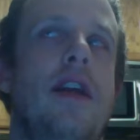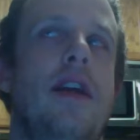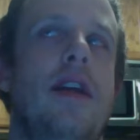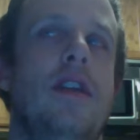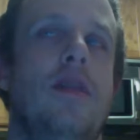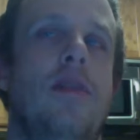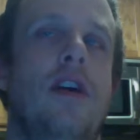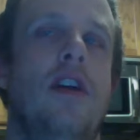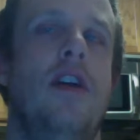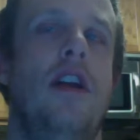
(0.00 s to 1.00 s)
its
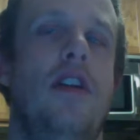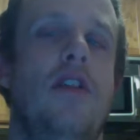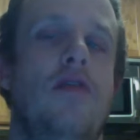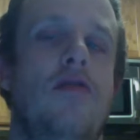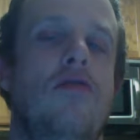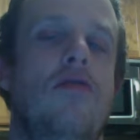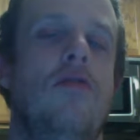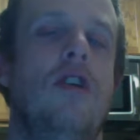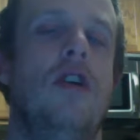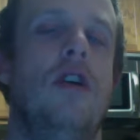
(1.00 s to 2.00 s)
ability
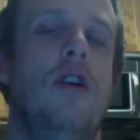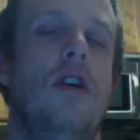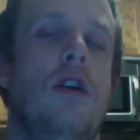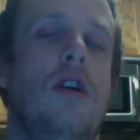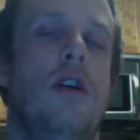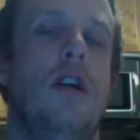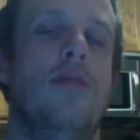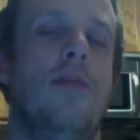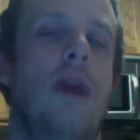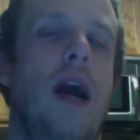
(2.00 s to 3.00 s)
to,
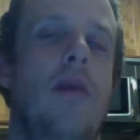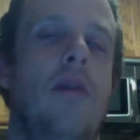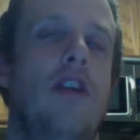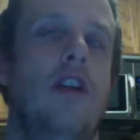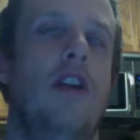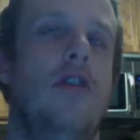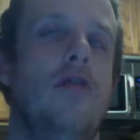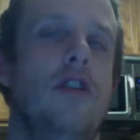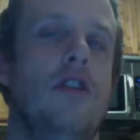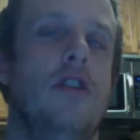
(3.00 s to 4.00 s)
is my ability to
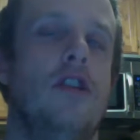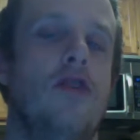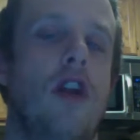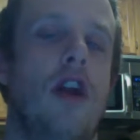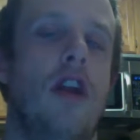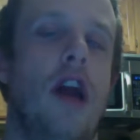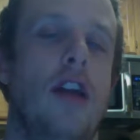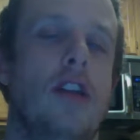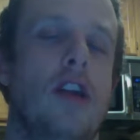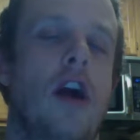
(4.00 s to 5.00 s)
use it just straight online.
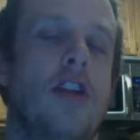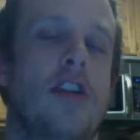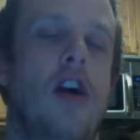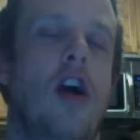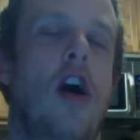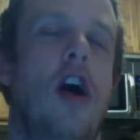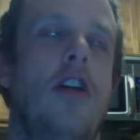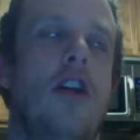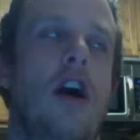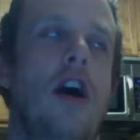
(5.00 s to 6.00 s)
It's, a, it's an
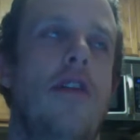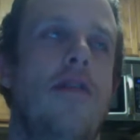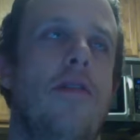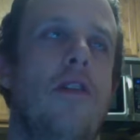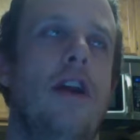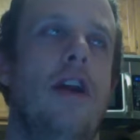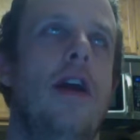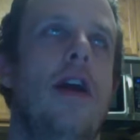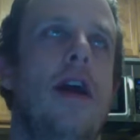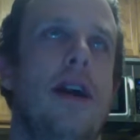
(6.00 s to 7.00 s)
online, free,
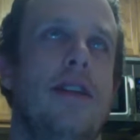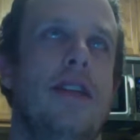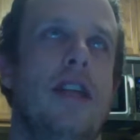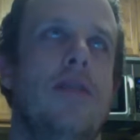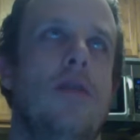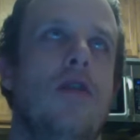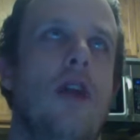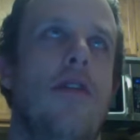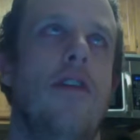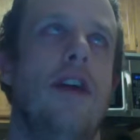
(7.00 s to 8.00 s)
accessible
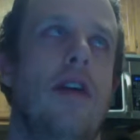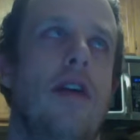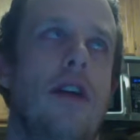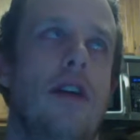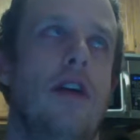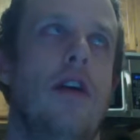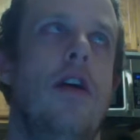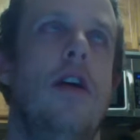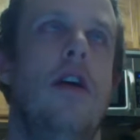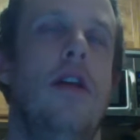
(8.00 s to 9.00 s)
graphing calculator.
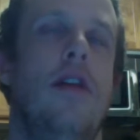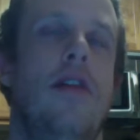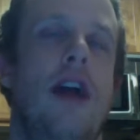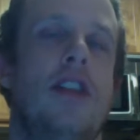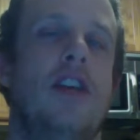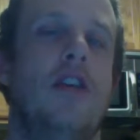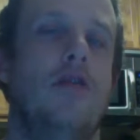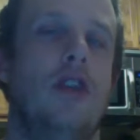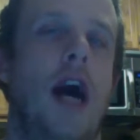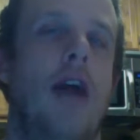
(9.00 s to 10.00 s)
That's
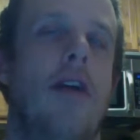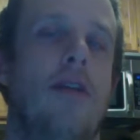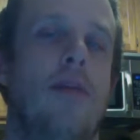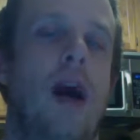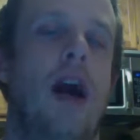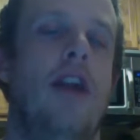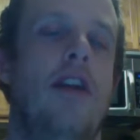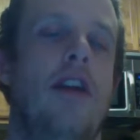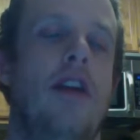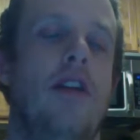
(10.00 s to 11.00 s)
huge. I don't have to buy
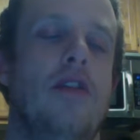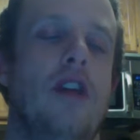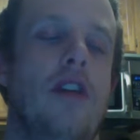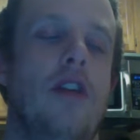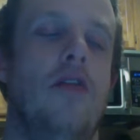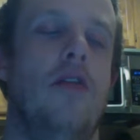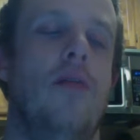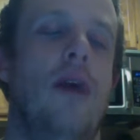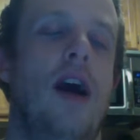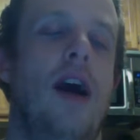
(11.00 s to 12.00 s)
anything. There's nothing new to
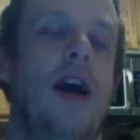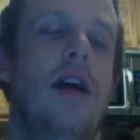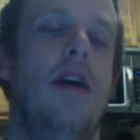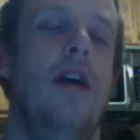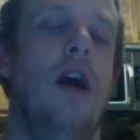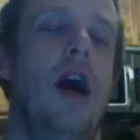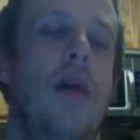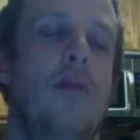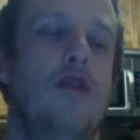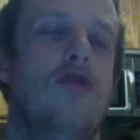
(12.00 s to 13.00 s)
buy.
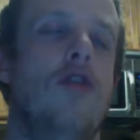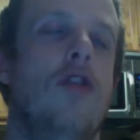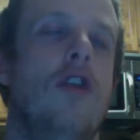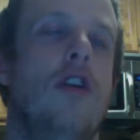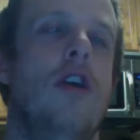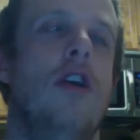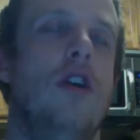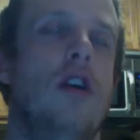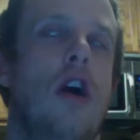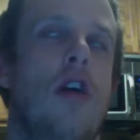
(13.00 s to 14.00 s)
I'm good
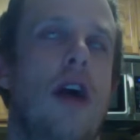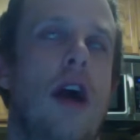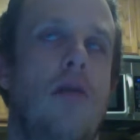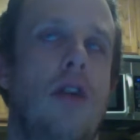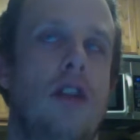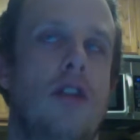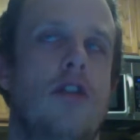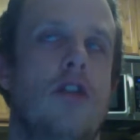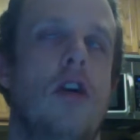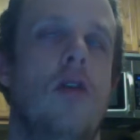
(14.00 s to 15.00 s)
on that one.
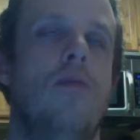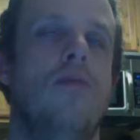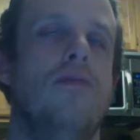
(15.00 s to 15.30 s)
So